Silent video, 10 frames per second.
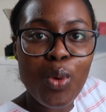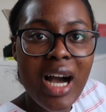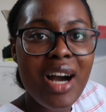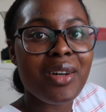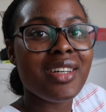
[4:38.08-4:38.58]

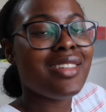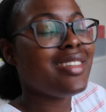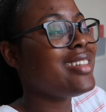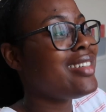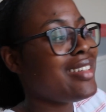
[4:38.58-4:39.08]
Wow,
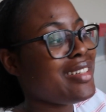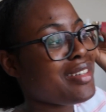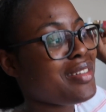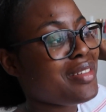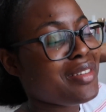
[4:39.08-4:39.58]

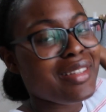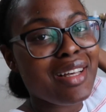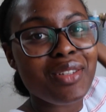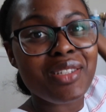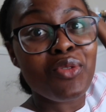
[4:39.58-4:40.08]

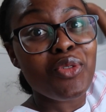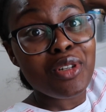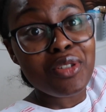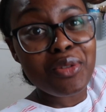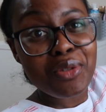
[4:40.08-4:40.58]
that was the
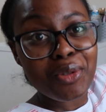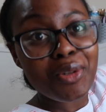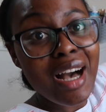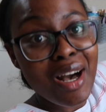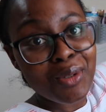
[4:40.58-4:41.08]
first
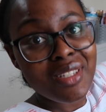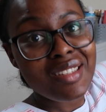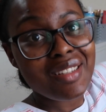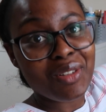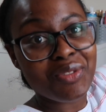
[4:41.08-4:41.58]
2
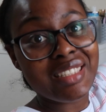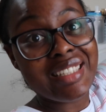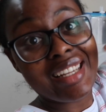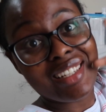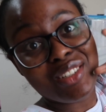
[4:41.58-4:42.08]
hours of the
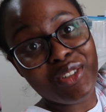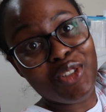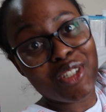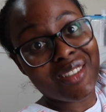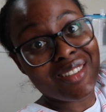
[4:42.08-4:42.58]
day
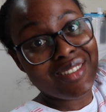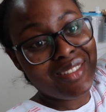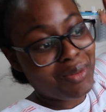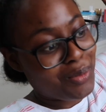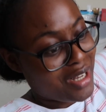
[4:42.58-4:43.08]
done.
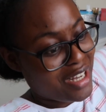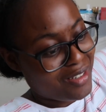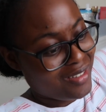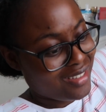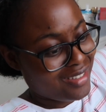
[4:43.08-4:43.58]
Wow,
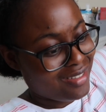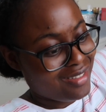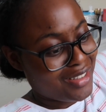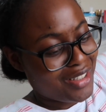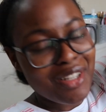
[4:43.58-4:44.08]

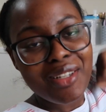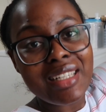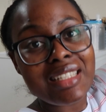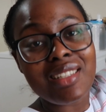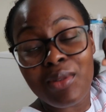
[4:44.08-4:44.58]

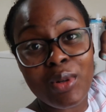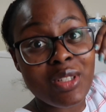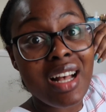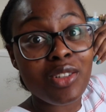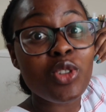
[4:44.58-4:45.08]
it
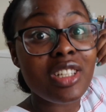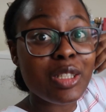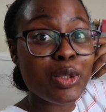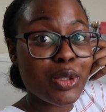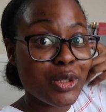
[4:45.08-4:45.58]
was
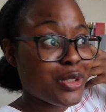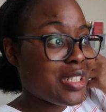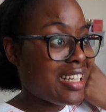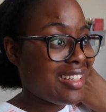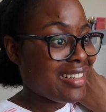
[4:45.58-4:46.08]
actually
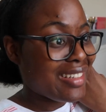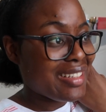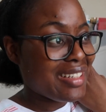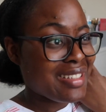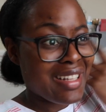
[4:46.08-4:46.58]
good. Like,
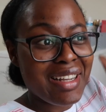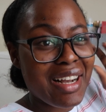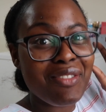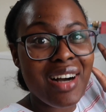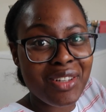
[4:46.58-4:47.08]
it's like
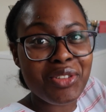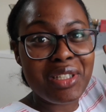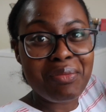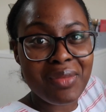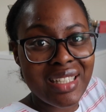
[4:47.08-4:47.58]
I've
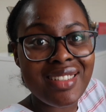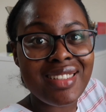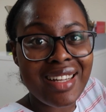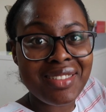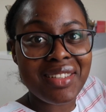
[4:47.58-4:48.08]
actually
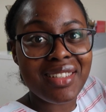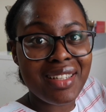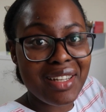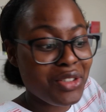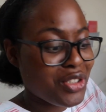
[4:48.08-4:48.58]
missed
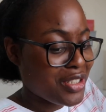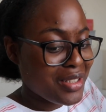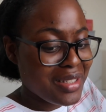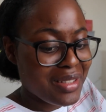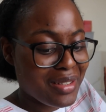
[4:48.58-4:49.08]
attending
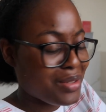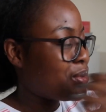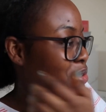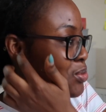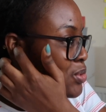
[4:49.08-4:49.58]
lectures. It
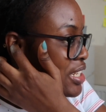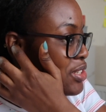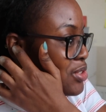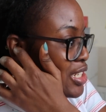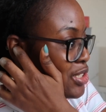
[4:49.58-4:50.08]
was
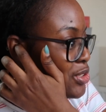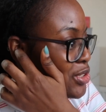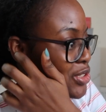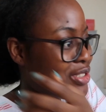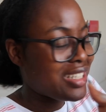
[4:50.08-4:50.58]
really, really
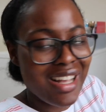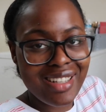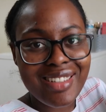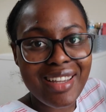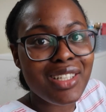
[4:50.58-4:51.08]
good,
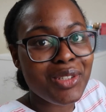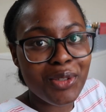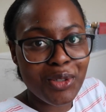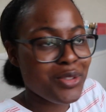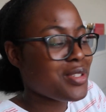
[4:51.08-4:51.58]
like taking
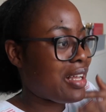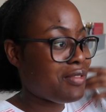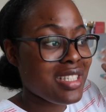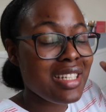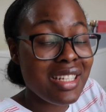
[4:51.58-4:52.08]
notes,
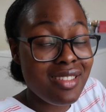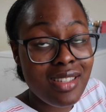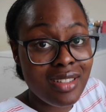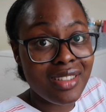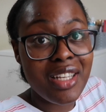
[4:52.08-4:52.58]
having to
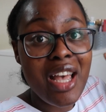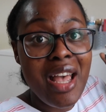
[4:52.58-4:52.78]
listen